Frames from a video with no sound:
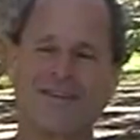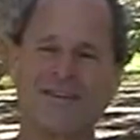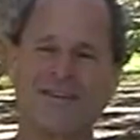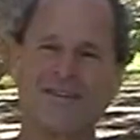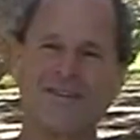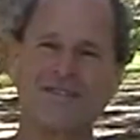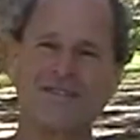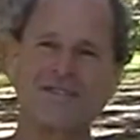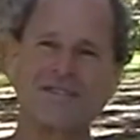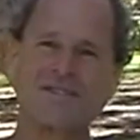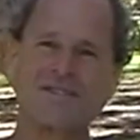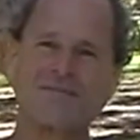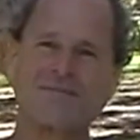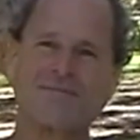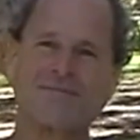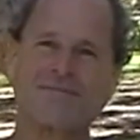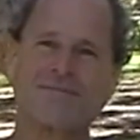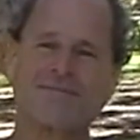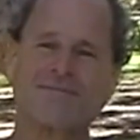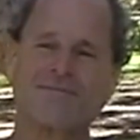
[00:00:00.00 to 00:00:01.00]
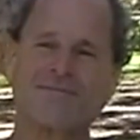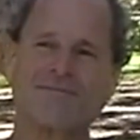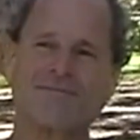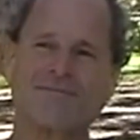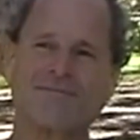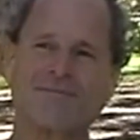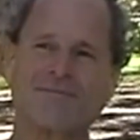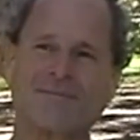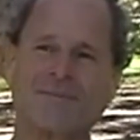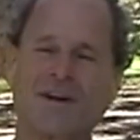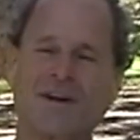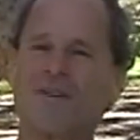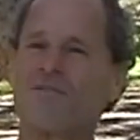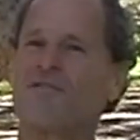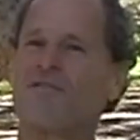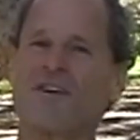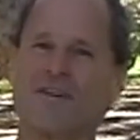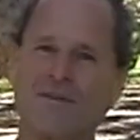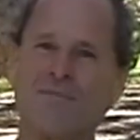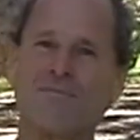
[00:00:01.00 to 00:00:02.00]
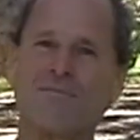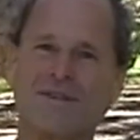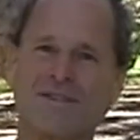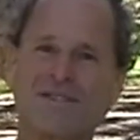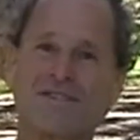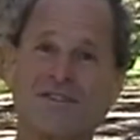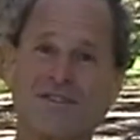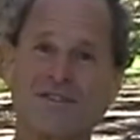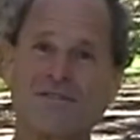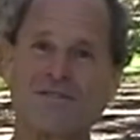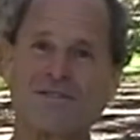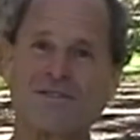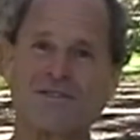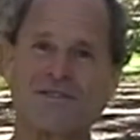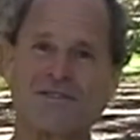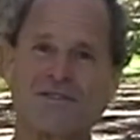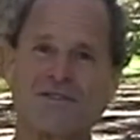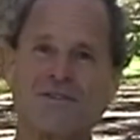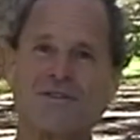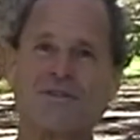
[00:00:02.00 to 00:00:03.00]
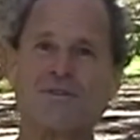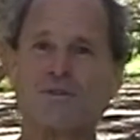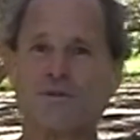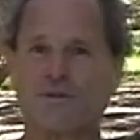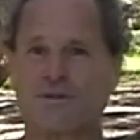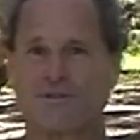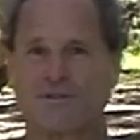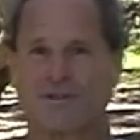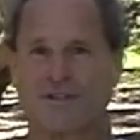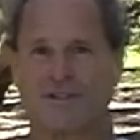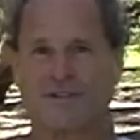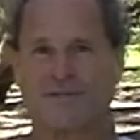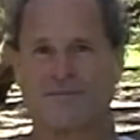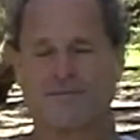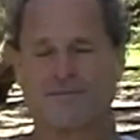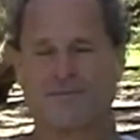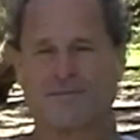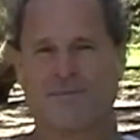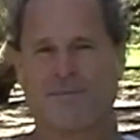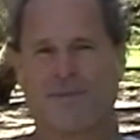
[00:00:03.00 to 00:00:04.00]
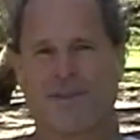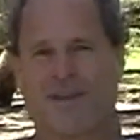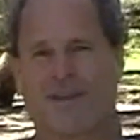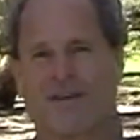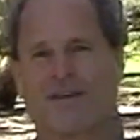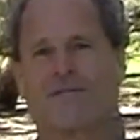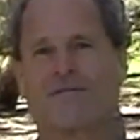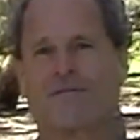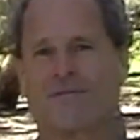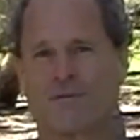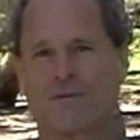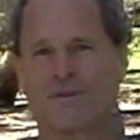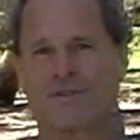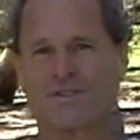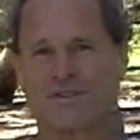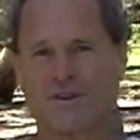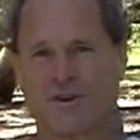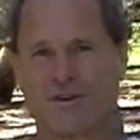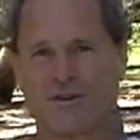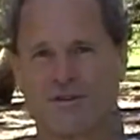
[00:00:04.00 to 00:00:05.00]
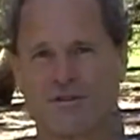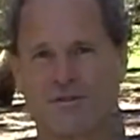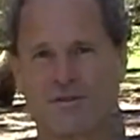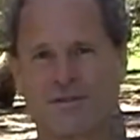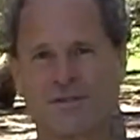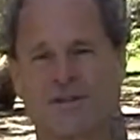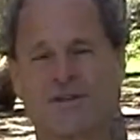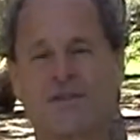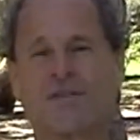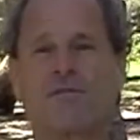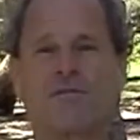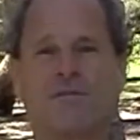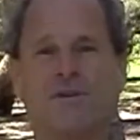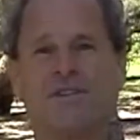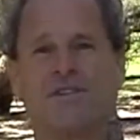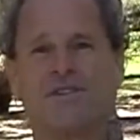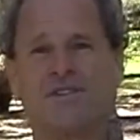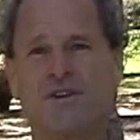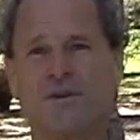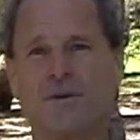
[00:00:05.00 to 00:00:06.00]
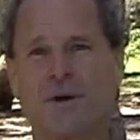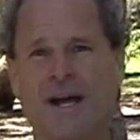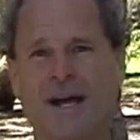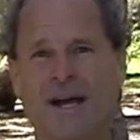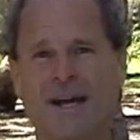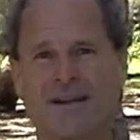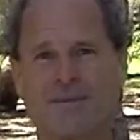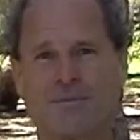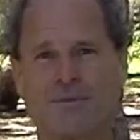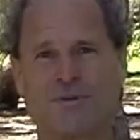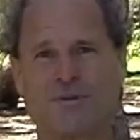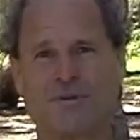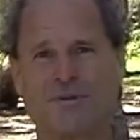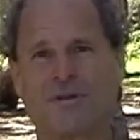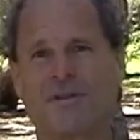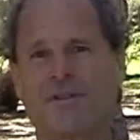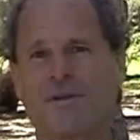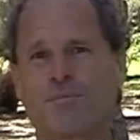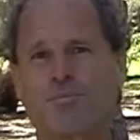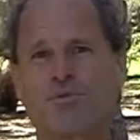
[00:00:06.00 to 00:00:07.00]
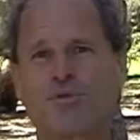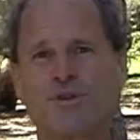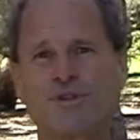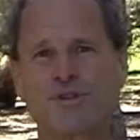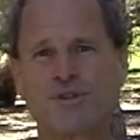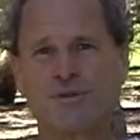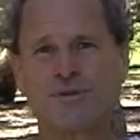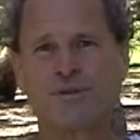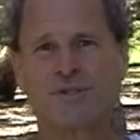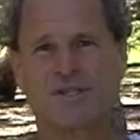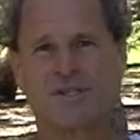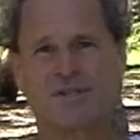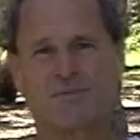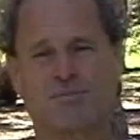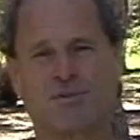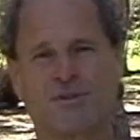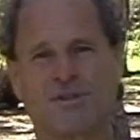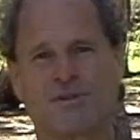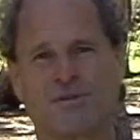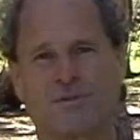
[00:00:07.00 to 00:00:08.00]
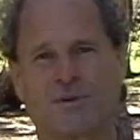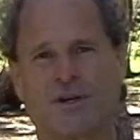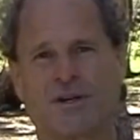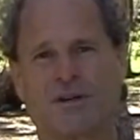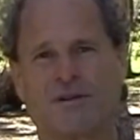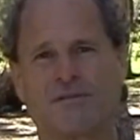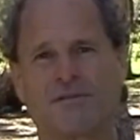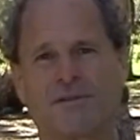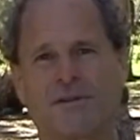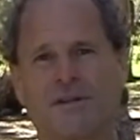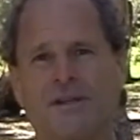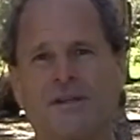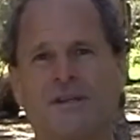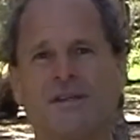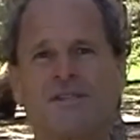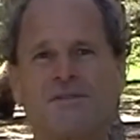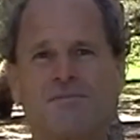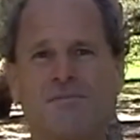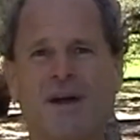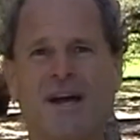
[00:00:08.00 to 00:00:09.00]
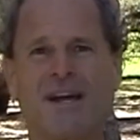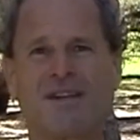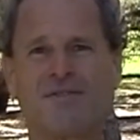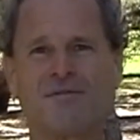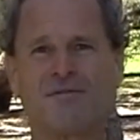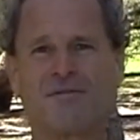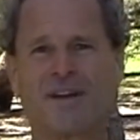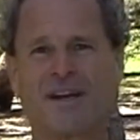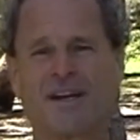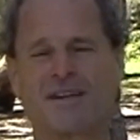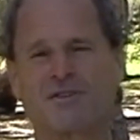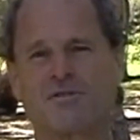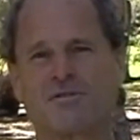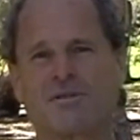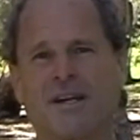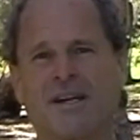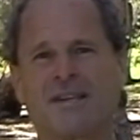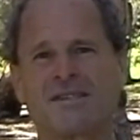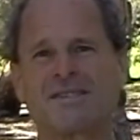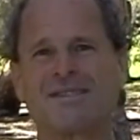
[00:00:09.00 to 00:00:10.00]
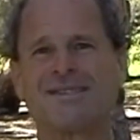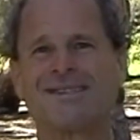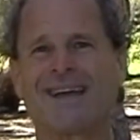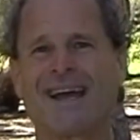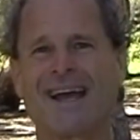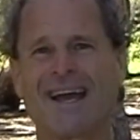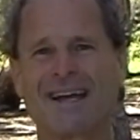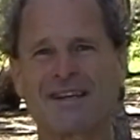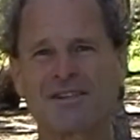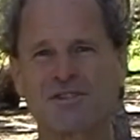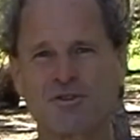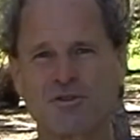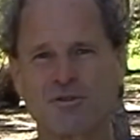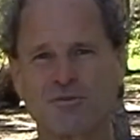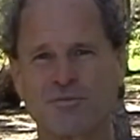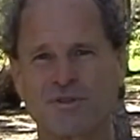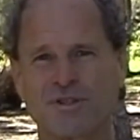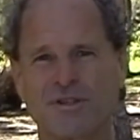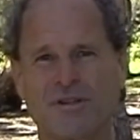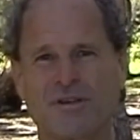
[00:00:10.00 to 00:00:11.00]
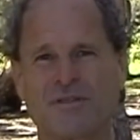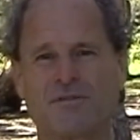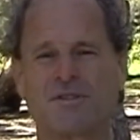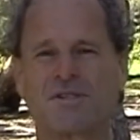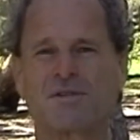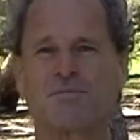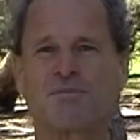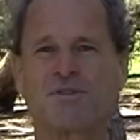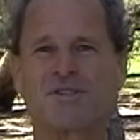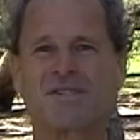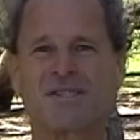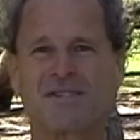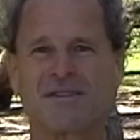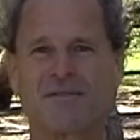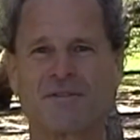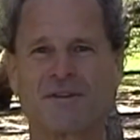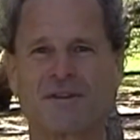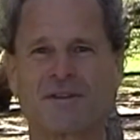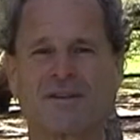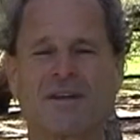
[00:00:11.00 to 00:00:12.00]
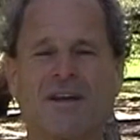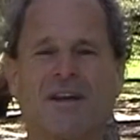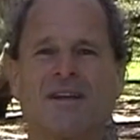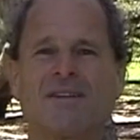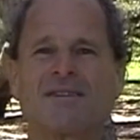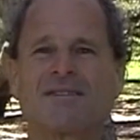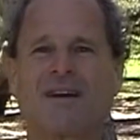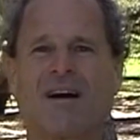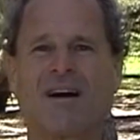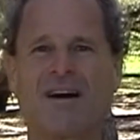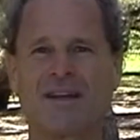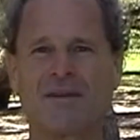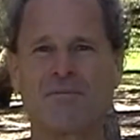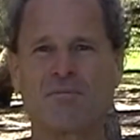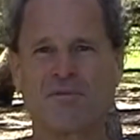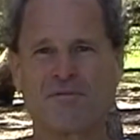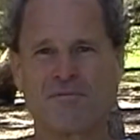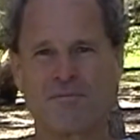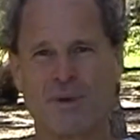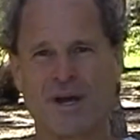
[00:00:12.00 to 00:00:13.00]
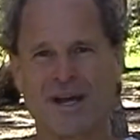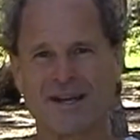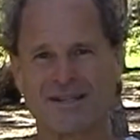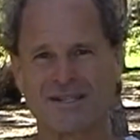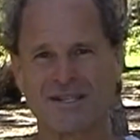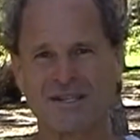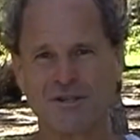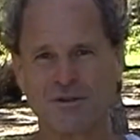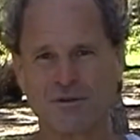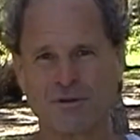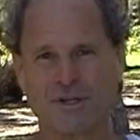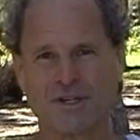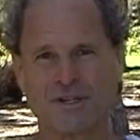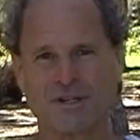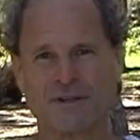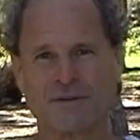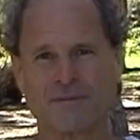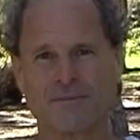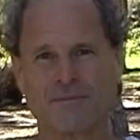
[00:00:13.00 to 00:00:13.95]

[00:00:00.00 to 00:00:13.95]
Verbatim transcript: is a very misunderstood nutrient. For starters, there is no animal that produces B12. It's manufactured as the excrement of a specific type of bacteria.